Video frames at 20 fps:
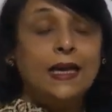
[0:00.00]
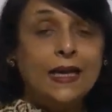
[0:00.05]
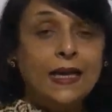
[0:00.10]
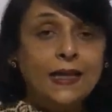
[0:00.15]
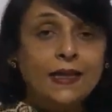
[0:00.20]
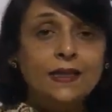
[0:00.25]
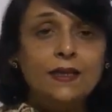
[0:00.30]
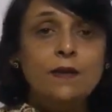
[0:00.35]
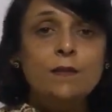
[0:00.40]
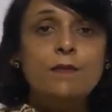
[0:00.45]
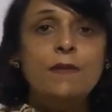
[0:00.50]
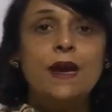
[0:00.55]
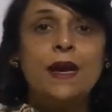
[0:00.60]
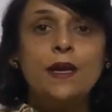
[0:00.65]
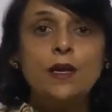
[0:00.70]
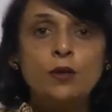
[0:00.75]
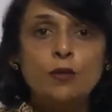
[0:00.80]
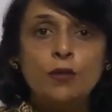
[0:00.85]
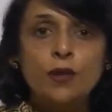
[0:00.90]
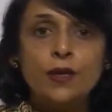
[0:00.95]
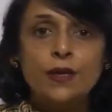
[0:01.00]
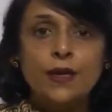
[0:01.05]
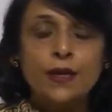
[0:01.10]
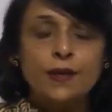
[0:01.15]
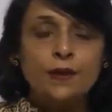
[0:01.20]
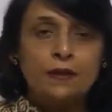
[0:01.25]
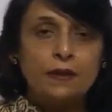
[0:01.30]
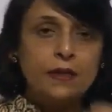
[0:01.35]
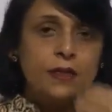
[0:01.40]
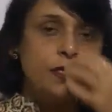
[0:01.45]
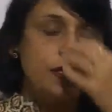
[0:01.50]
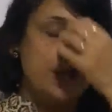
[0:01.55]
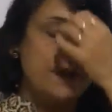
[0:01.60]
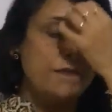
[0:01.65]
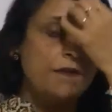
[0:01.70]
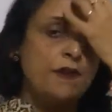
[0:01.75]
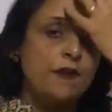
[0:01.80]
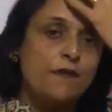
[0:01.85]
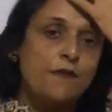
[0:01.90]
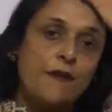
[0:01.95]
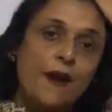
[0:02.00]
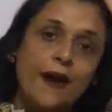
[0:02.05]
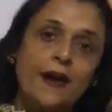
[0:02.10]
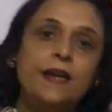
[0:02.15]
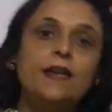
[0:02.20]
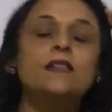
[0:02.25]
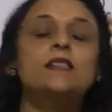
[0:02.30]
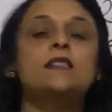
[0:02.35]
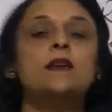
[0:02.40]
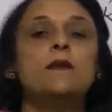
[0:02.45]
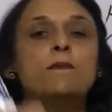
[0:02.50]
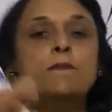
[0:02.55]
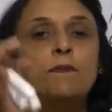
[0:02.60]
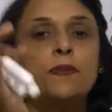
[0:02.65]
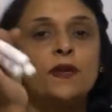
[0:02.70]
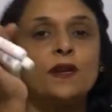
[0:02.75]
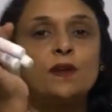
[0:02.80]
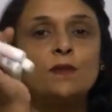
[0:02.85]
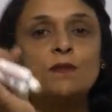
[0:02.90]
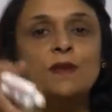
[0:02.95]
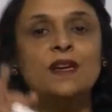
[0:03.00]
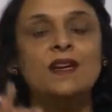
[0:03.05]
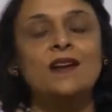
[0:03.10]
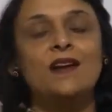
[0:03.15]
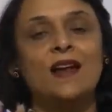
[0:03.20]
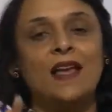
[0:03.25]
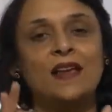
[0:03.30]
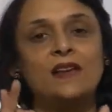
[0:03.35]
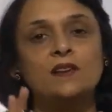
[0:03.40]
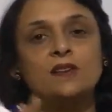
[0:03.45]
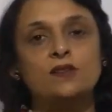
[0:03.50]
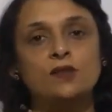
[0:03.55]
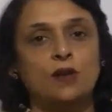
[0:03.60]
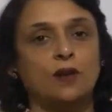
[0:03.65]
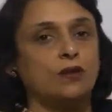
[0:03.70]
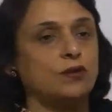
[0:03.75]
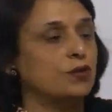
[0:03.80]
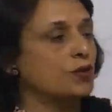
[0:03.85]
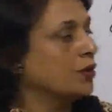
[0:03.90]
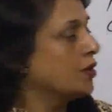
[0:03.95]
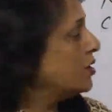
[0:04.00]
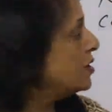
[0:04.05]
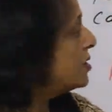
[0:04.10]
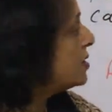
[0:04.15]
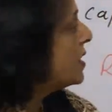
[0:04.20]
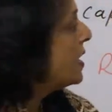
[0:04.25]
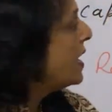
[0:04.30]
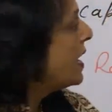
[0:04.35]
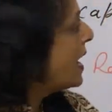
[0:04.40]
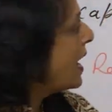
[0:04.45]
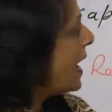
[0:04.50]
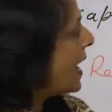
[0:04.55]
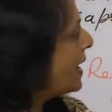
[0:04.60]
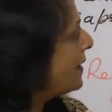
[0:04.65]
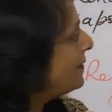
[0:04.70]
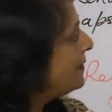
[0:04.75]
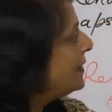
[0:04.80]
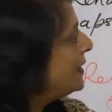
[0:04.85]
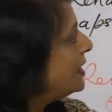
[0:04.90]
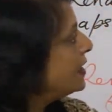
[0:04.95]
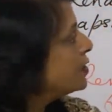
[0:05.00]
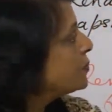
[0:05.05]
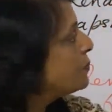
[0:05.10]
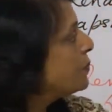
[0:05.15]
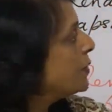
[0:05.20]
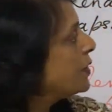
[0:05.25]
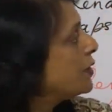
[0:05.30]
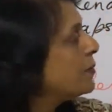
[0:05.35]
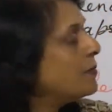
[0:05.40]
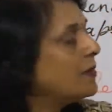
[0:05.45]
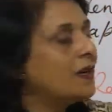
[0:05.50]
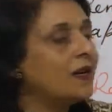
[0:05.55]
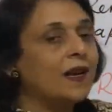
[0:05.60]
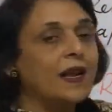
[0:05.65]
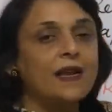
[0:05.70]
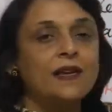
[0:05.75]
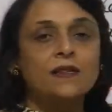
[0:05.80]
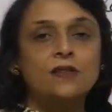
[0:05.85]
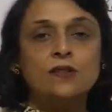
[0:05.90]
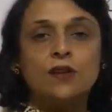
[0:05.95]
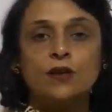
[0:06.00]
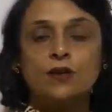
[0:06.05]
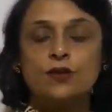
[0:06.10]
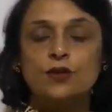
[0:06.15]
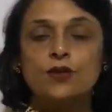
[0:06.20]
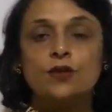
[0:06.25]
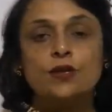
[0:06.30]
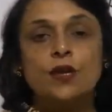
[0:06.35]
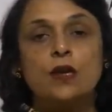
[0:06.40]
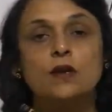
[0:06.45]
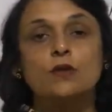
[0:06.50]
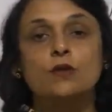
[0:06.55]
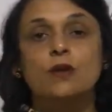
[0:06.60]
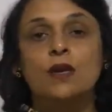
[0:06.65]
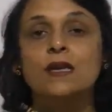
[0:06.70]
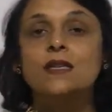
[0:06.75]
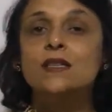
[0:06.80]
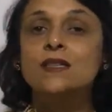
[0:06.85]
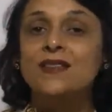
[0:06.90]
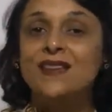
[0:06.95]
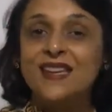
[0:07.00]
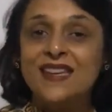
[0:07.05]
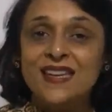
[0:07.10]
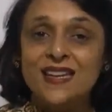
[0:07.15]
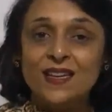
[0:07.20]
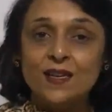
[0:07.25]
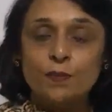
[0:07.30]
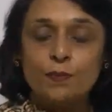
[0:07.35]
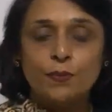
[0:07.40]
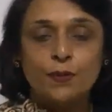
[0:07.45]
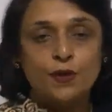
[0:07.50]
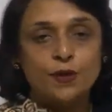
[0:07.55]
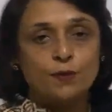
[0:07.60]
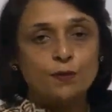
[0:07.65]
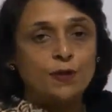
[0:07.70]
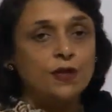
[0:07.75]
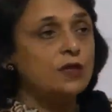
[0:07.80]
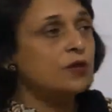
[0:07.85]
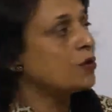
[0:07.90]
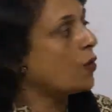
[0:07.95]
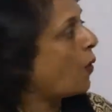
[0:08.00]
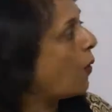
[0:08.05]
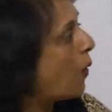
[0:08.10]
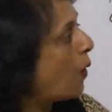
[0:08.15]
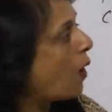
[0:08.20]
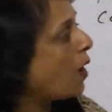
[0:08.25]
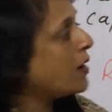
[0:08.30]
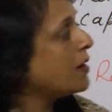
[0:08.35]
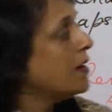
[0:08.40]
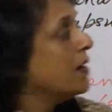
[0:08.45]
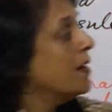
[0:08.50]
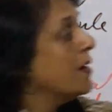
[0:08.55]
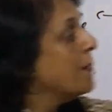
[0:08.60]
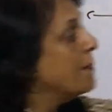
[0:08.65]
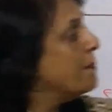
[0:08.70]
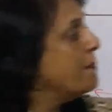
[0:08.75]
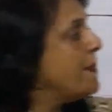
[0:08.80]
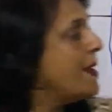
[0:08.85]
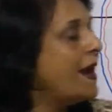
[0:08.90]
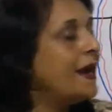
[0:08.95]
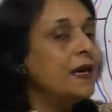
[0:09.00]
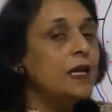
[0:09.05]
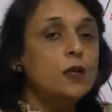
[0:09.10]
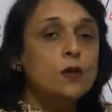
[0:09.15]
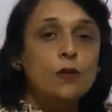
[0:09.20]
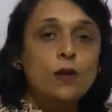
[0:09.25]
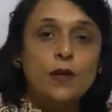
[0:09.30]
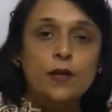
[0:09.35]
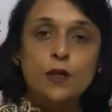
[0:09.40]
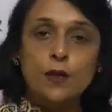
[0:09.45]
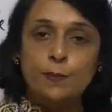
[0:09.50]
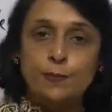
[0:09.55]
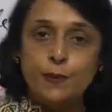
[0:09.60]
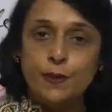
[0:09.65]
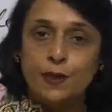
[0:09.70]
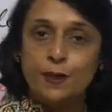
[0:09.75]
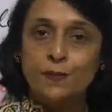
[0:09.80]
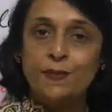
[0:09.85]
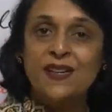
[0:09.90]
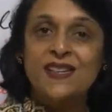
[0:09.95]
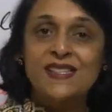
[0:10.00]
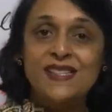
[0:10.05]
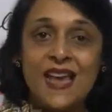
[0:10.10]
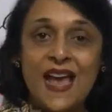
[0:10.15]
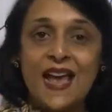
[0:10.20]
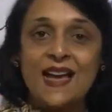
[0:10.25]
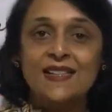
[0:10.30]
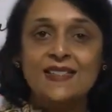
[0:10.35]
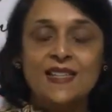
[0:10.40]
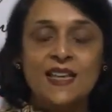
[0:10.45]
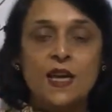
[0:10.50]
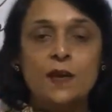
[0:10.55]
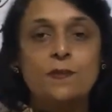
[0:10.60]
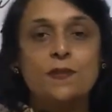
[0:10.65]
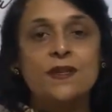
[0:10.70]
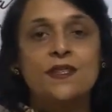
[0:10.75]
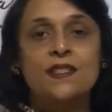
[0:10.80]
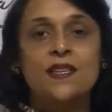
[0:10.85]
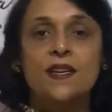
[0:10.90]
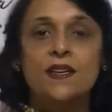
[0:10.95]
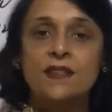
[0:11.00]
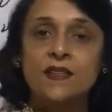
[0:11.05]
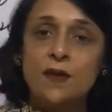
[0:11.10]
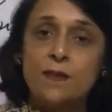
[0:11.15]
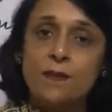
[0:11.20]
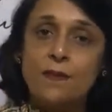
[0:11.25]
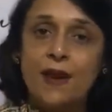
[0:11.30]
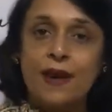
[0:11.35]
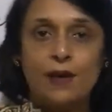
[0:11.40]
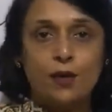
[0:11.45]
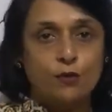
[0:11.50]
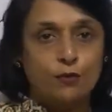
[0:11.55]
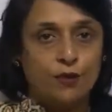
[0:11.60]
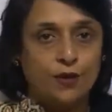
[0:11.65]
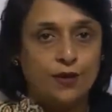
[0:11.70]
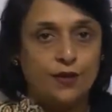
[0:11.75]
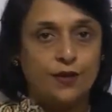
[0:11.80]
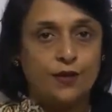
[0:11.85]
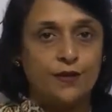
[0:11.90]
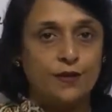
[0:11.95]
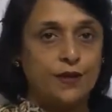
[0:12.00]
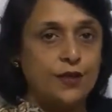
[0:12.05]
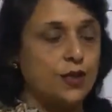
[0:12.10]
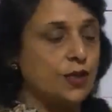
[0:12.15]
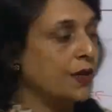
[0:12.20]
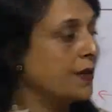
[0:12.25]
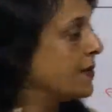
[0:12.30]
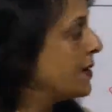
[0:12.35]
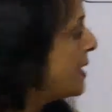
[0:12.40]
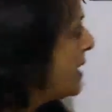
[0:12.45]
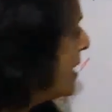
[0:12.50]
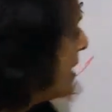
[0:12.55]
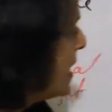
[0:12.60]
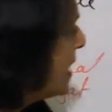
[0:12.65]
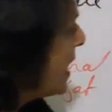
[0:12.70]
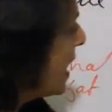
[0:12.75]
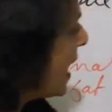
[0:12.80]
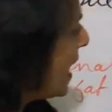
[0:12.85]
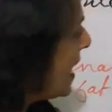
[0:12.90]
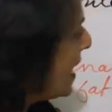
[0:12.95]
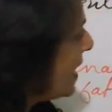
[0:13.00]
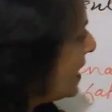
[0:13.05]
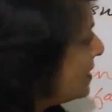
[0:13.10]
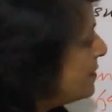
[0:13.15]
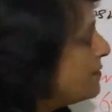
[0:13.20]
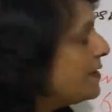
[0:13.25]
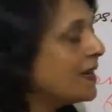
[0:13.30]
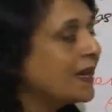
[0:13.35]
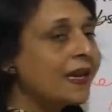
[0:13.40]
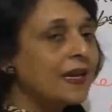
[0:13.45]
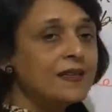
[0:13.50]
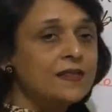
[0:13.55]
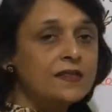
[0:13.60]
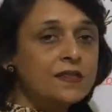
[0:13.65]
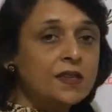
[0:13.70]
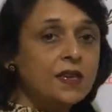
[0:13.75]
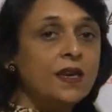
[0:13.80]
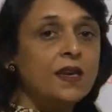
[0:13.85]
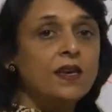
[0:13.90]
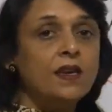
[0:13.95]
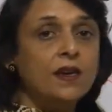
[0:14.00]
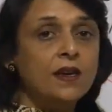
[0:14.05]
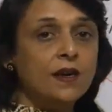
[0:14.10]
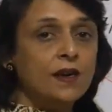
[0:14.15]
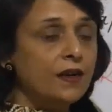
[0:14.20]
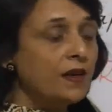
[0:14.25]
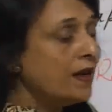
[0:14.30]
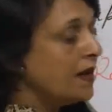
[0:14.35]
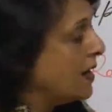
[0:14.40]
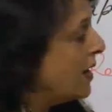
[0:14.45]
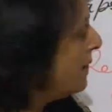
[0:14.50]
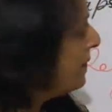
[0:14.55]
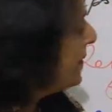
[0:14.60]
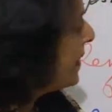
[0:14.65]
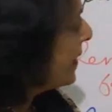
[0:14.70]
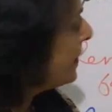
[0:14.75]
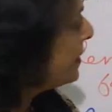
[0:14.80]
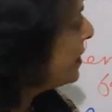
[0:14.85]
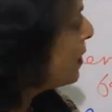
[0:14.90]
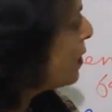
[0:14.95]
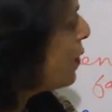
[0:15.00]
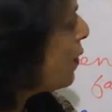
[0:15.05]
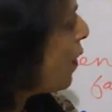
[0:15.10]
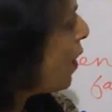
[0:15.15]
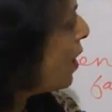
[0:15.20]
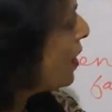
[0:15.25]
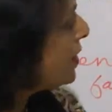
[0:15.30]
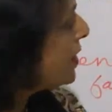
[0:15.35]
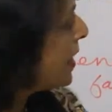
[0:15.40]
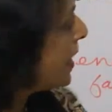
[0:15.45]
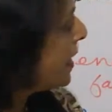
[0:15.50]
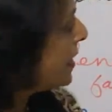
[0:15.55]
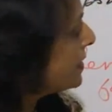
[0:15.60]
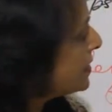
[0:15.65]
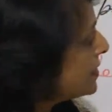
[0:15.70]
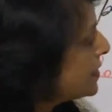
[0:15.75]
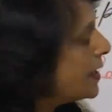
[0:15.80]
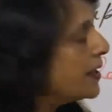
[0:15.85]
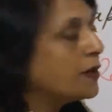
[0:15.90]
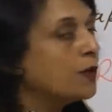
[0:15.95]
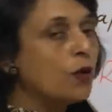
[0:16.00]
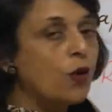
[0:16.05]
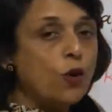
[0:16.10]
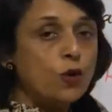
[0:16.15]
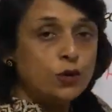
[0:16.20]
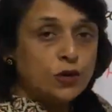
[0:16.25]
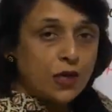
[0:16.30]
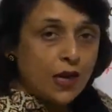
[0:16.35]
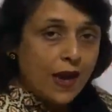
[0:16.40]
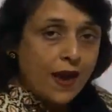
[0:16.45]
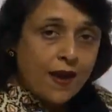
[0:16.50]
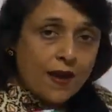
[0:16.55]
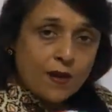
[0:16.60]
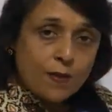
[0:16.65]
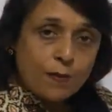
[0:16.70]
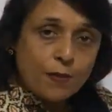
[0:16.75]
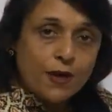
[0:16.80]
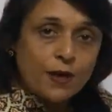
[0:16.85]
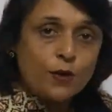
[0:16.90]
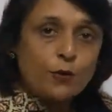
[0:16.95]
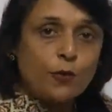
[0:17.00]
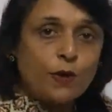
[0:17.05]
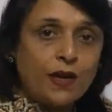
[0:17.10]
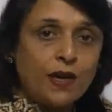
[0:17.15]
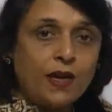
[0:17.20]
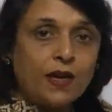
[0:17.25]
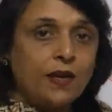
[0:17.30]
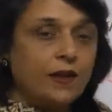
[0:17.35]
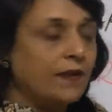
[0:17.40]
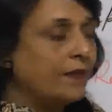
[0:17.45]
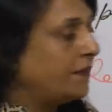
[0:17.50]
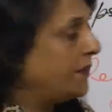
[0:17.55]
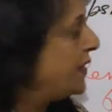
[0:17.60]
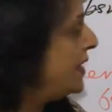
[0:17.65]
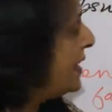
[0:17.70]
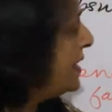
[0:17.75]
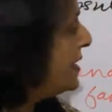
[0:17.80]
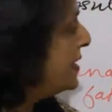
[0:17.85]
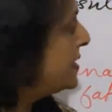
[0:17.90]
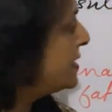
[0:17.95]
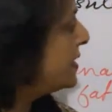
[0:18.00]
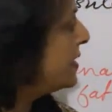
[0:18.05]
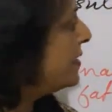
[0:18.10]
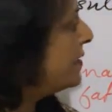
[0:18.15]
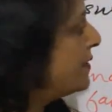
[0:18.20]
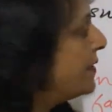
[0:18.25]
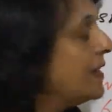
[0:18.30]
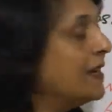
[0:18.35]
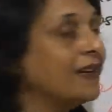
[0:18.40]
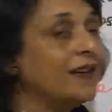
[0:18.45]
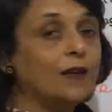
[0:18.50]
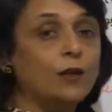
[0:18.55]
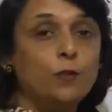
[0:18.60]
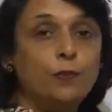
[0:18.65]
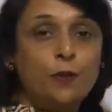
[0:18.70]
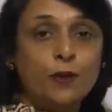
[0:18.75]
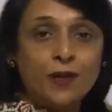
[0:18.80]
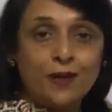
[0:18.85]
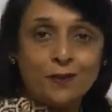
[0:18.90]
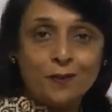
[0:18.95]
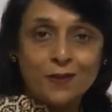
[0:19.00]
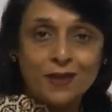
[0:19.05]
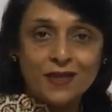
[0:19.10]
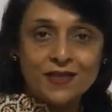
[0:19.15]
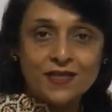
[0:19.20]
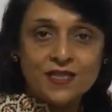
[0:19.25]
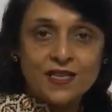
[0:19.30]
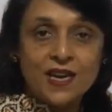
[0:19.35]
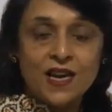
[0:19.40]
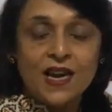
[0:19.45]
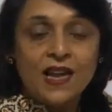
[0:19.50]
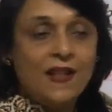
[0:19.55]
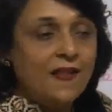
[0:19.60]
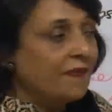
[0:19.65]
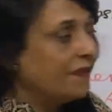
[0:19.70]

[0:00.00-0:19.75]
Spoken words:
In the medullary region, we find some pyramid-like structures, and these pyramid-like structures are known as renal pyramids or medullary pyramids as they are present in the medullary region. And we can see here that the cortex, it goes in between these renal pyramids.